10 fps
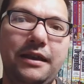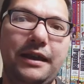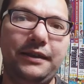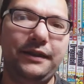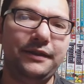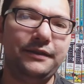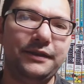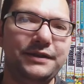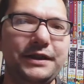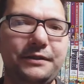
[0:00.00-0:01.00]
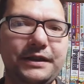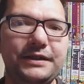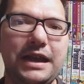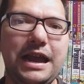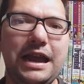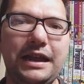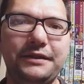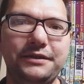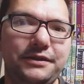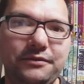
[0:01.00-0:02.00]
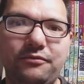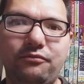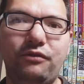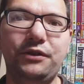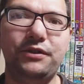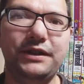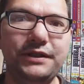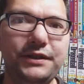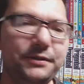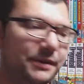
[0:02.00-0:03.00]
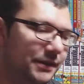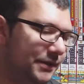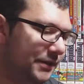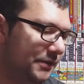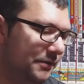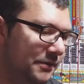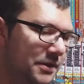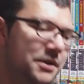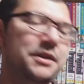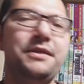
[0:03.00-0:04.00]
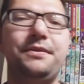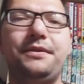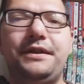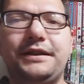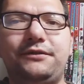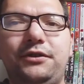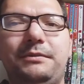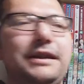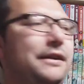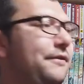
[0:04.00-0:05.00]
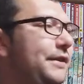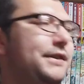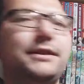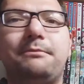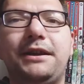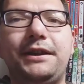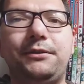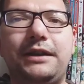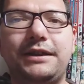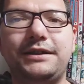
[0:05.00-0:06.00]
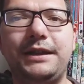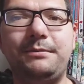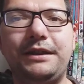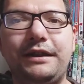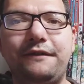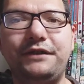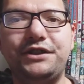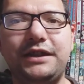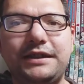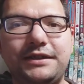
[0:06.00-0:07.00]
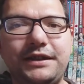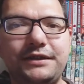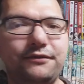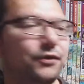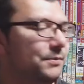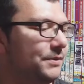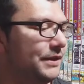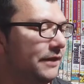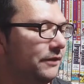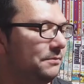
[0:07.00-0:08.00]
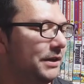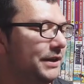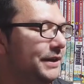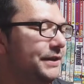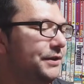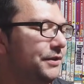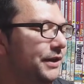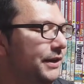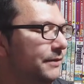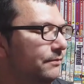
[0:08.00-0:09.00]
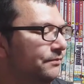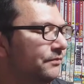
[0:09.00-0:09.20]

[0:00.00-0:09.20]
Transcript: I like how the series and why not continue it? So the next volume I have is My Hero Academia Vigilantes Volume 7 by Hideyuki